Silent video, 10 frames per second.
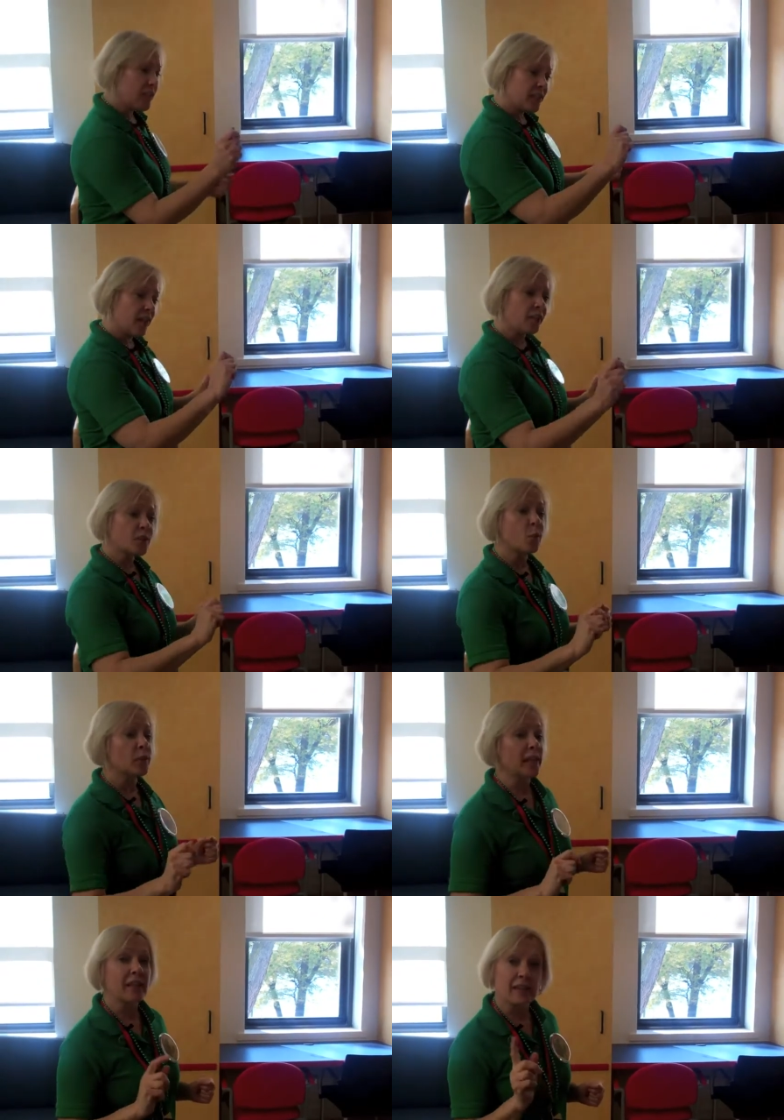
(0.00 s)
they tell us
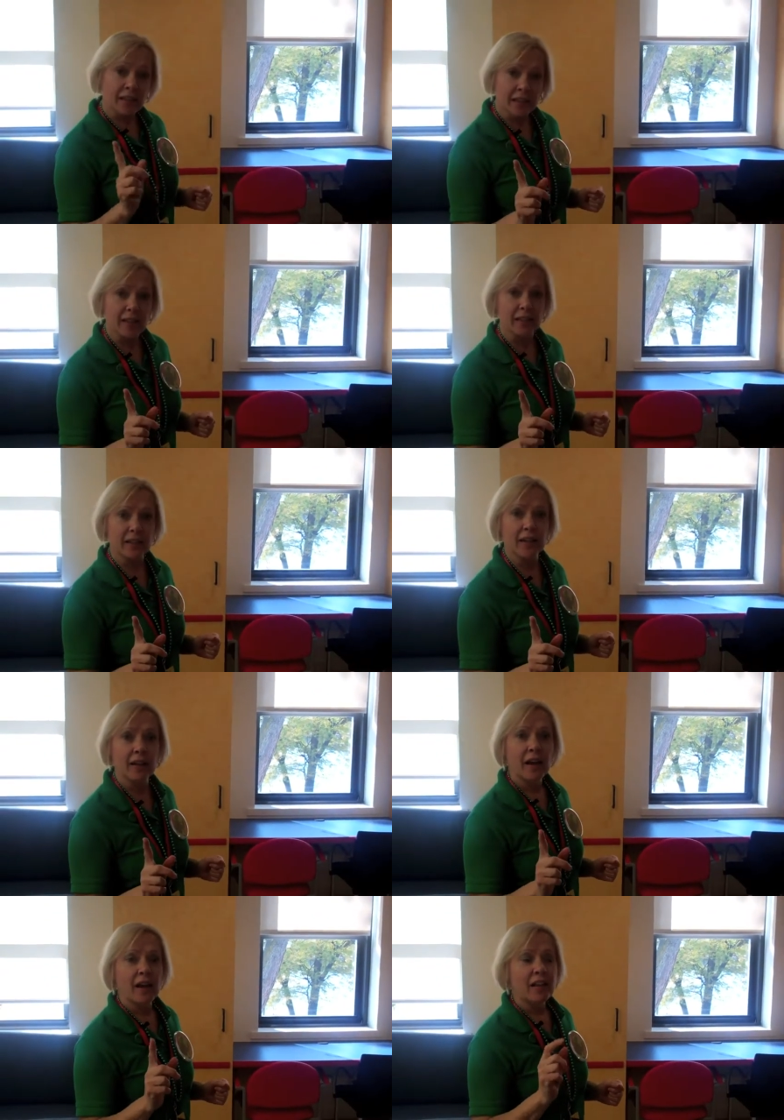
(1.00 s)
what they think
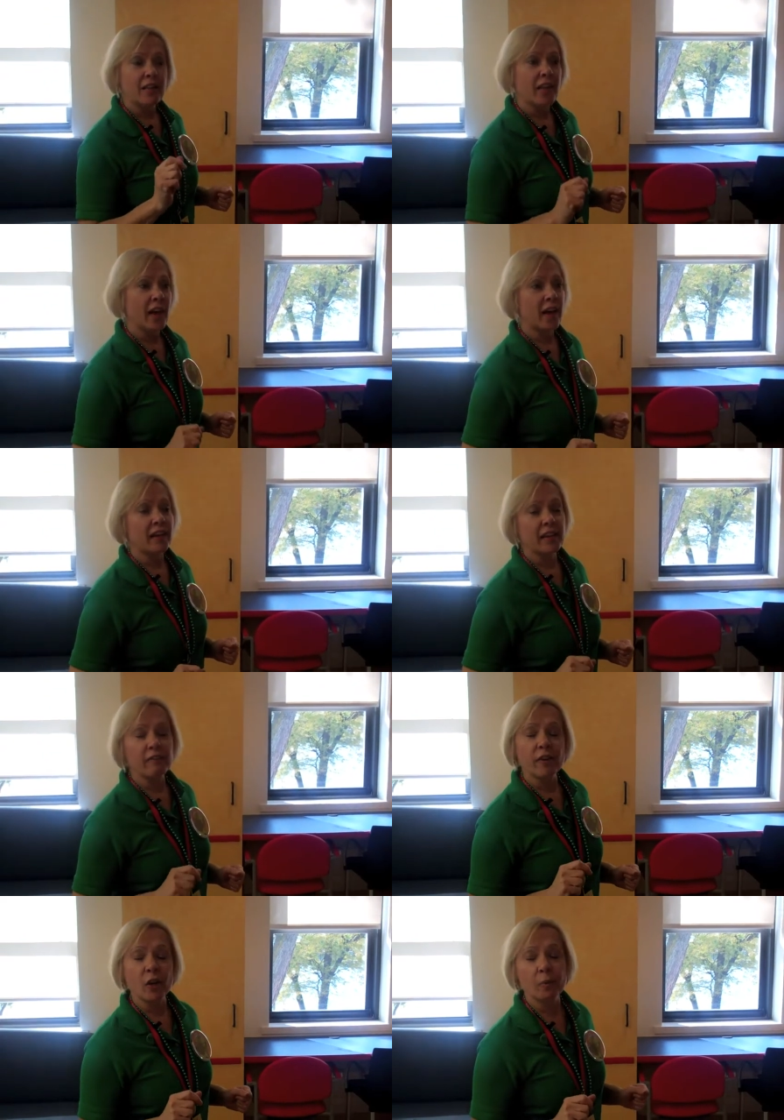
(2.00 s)
that
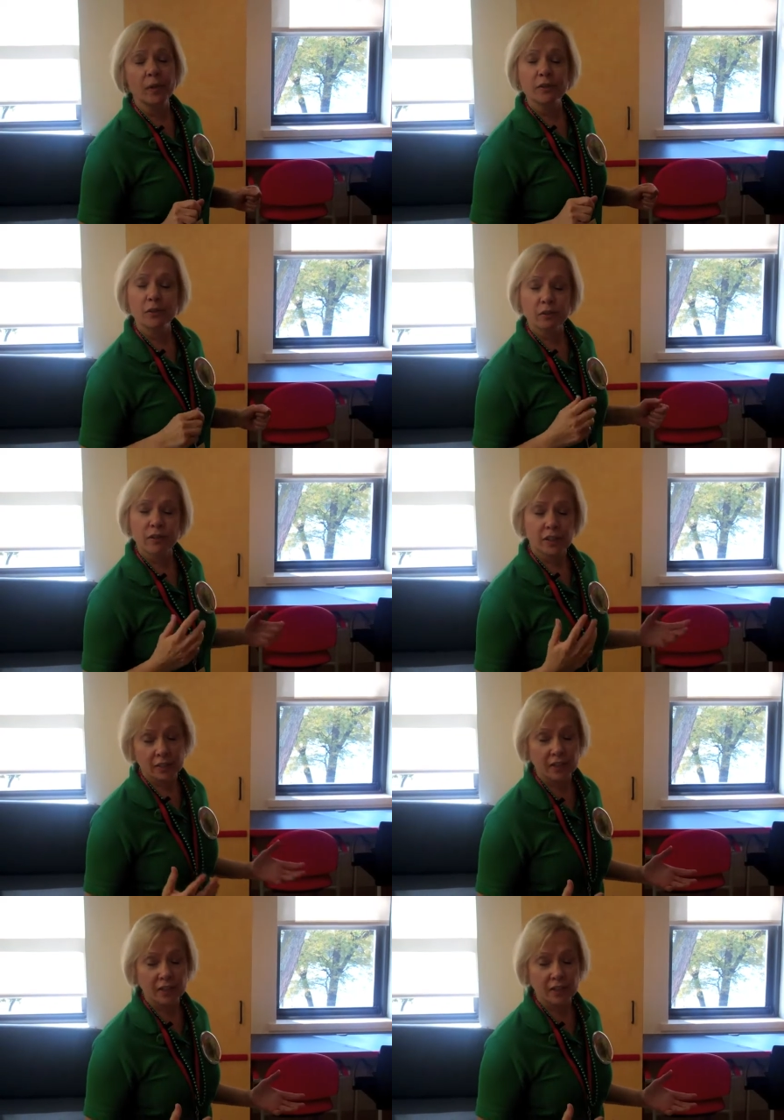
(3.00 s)
environmental services